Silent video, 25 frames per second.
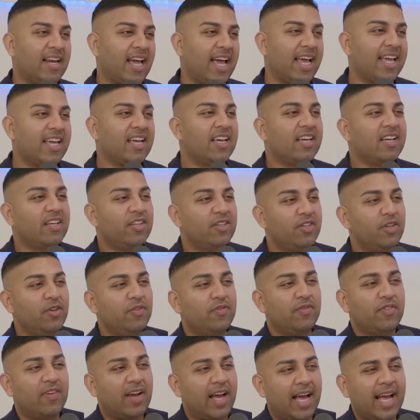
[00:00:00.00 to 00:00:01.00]
Like,
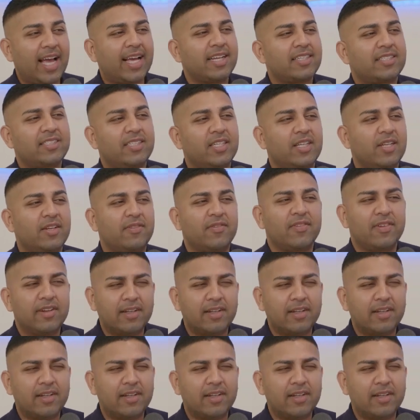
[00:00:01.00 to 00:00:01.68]
you've actually